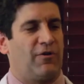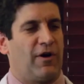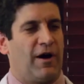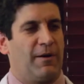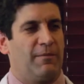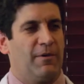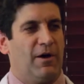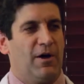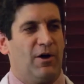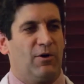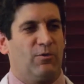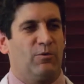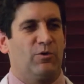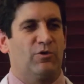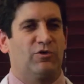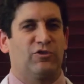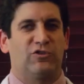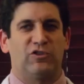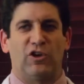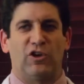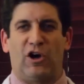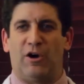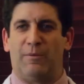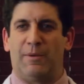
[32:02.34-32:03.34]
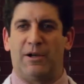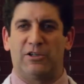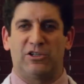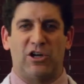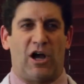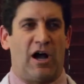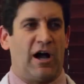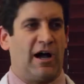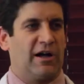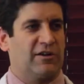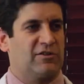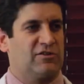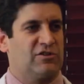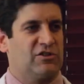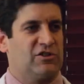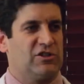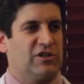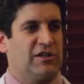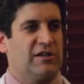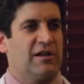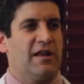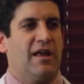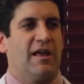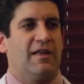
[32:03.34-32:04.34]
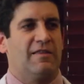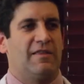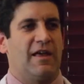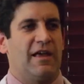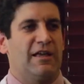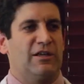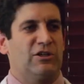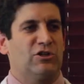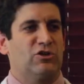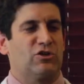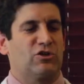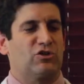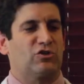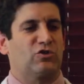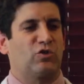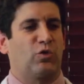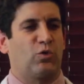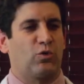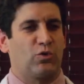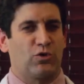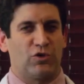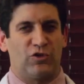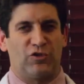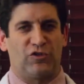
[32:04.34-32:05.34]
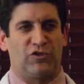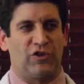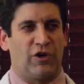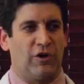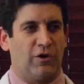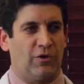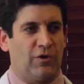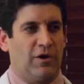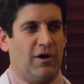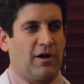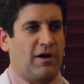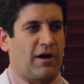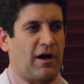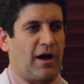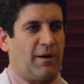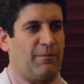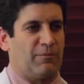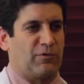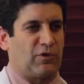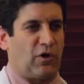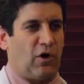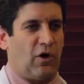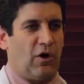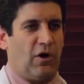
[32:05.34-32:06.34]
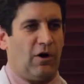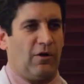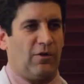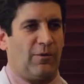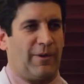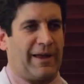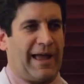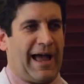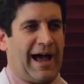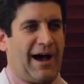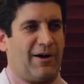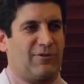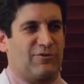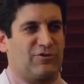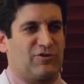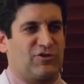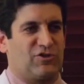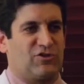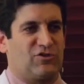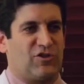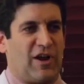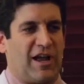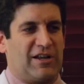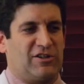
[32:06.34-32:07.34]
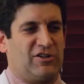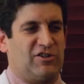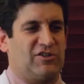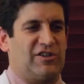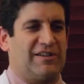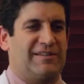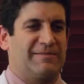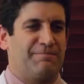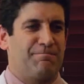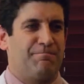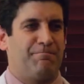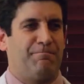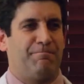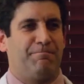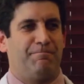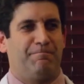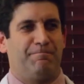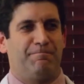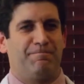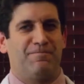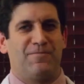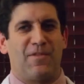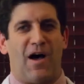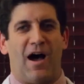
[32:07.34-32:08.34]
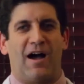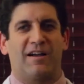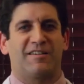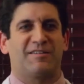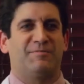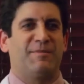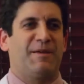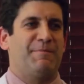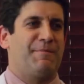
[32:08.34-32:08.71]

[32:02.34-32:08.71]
up with so much oxygen that your torso comes all the way out and stretches and knocks me